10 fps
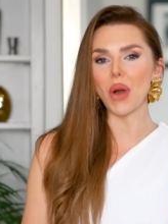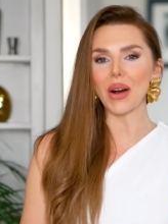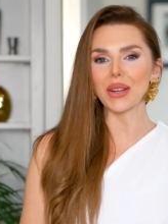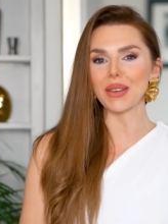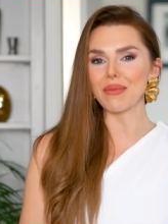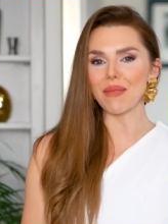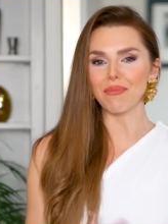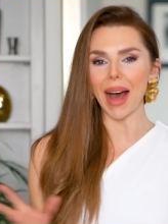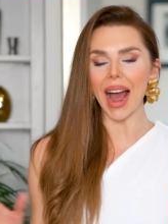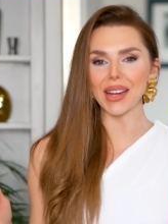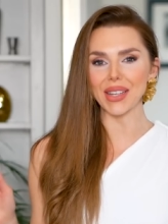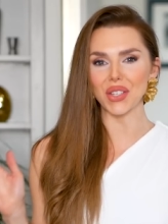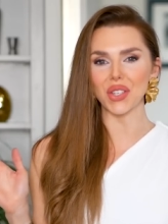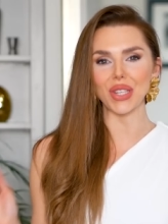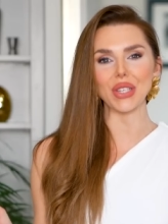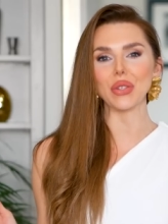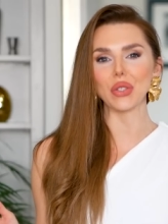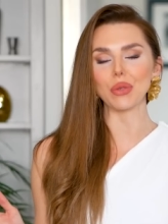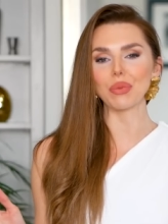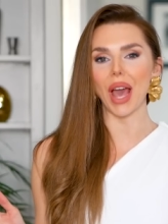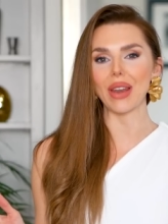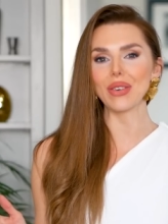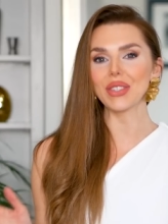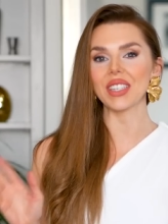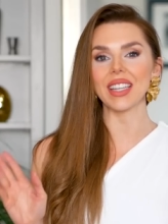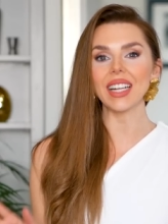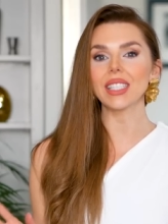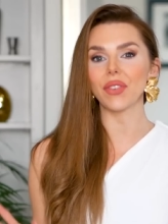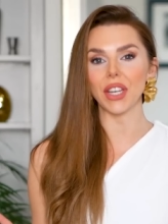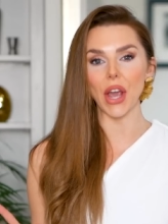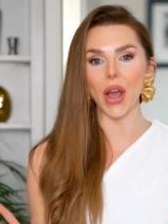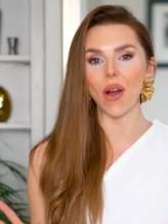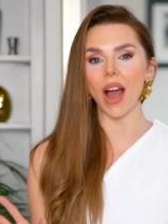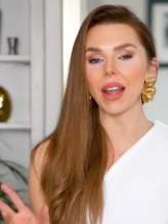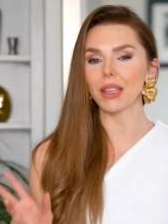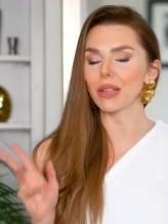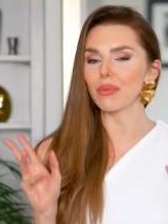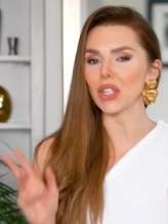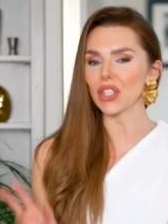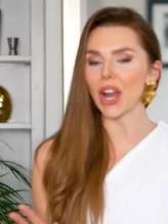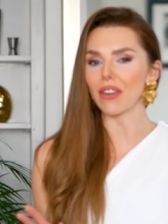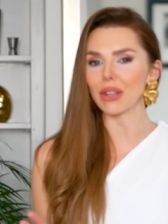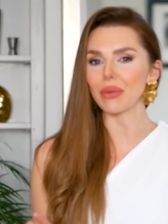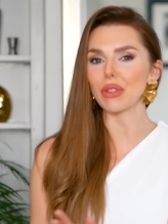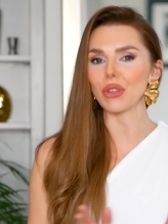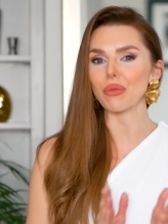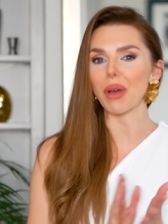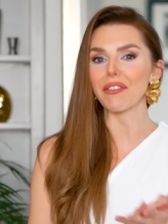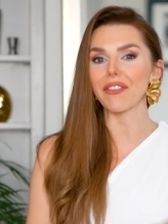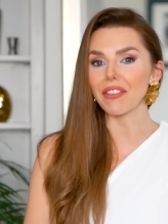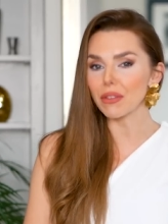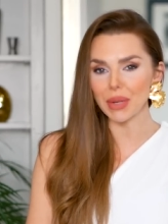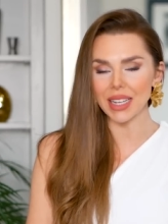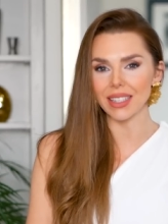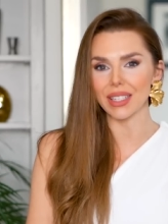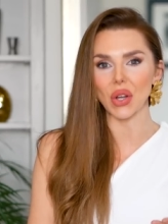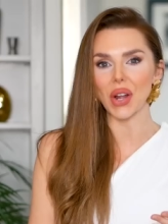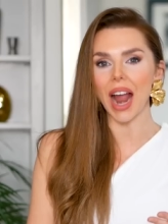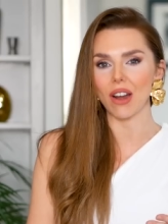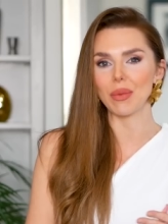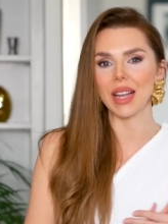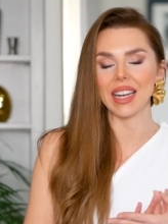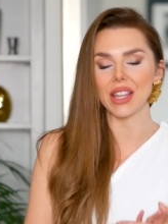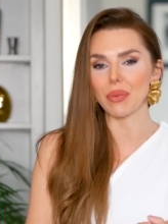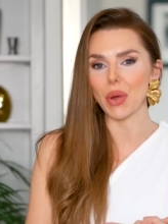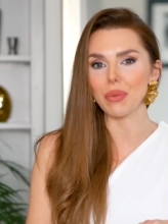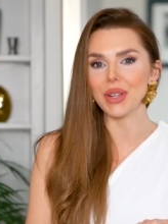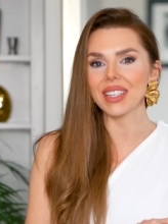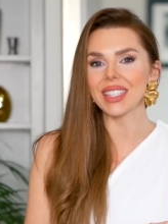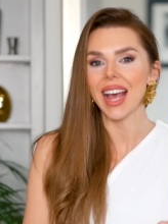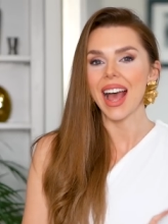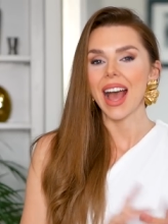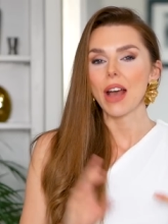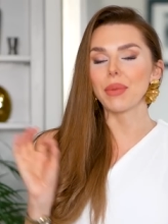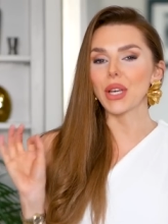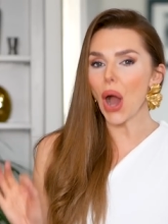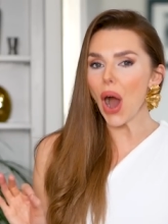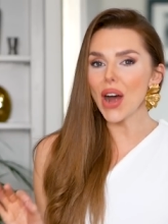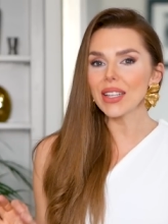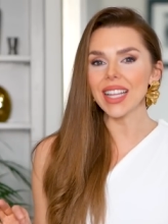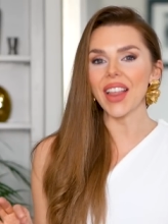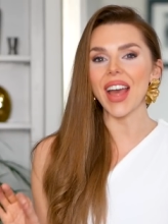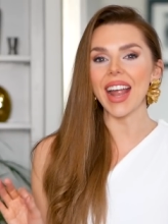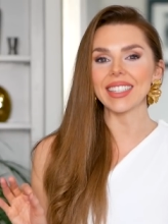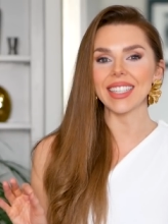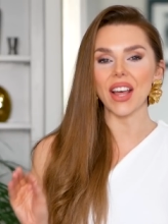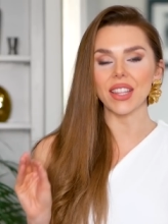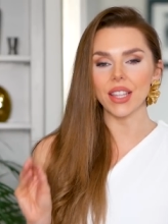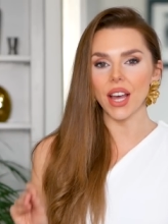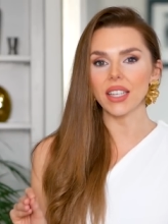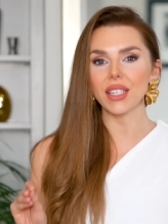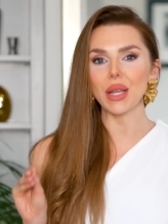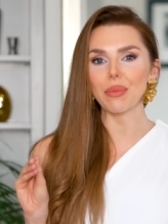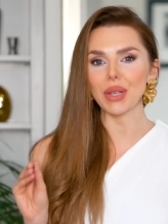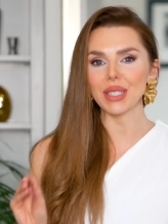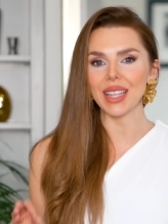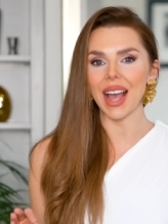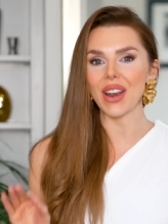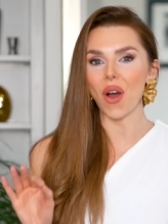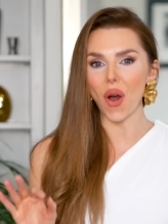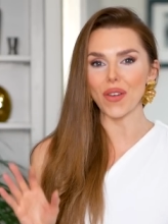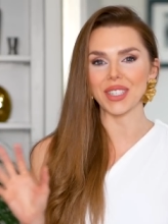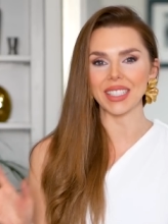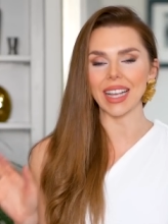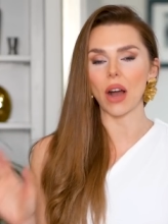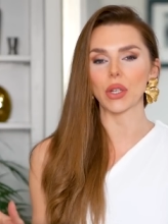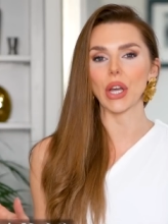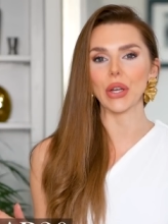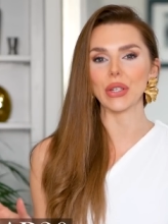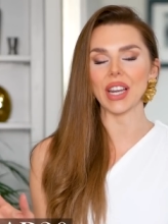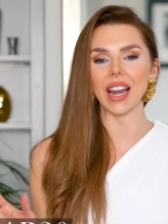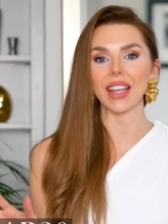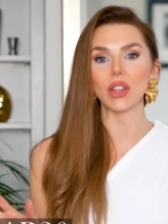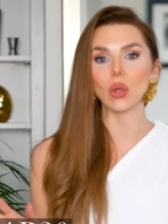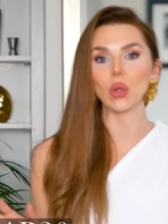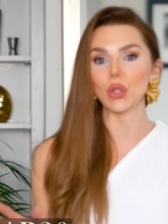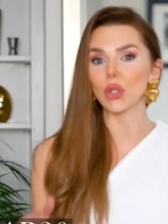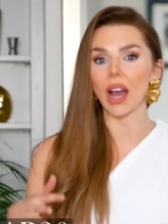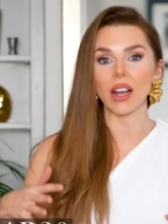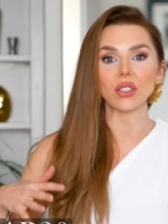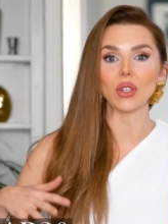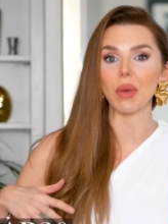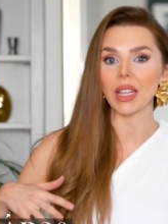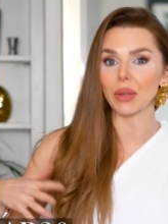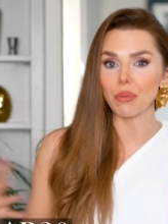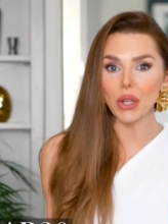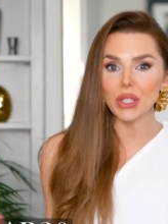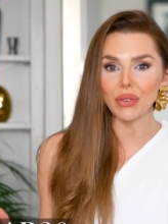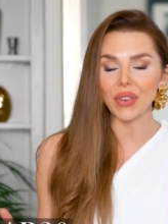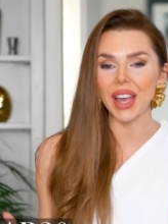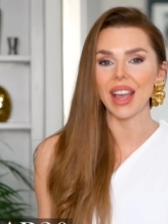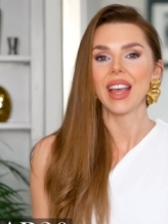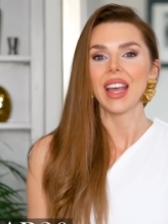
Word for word: welcome back to the YouTube channel. Today's video, I'm going to be sharing with you my favorite pieces on Karen Millen at the moment, because there is a 30% off discount code and I thought you guys could make the most of it.